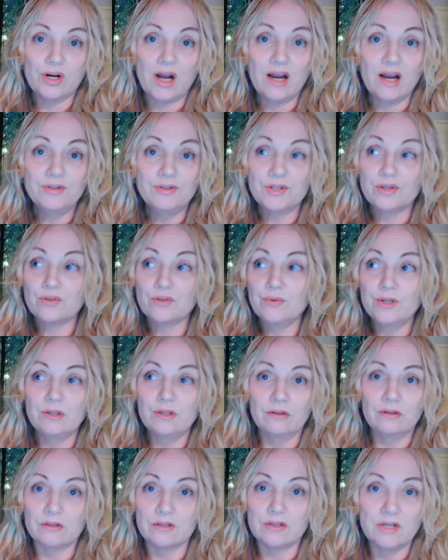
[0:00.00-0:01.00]
I was
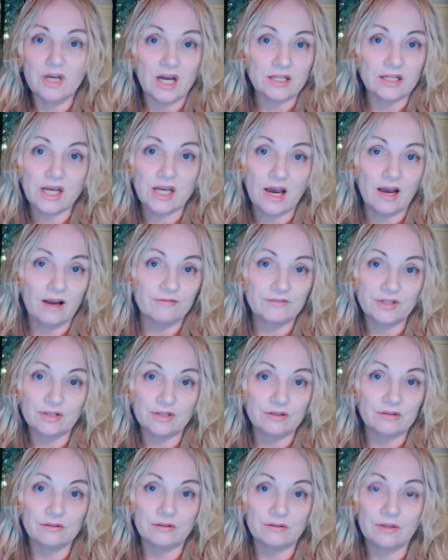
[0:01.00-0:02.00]
thrilled not to have
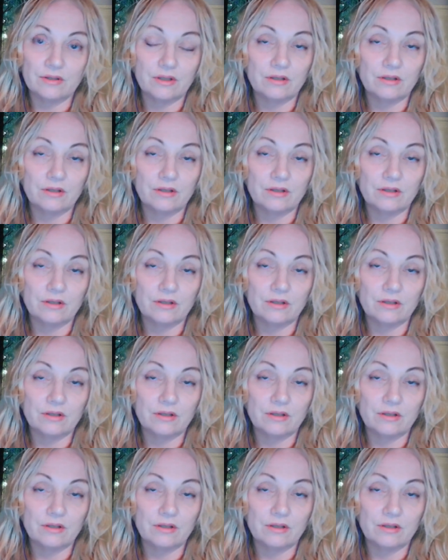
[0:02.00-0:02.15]
to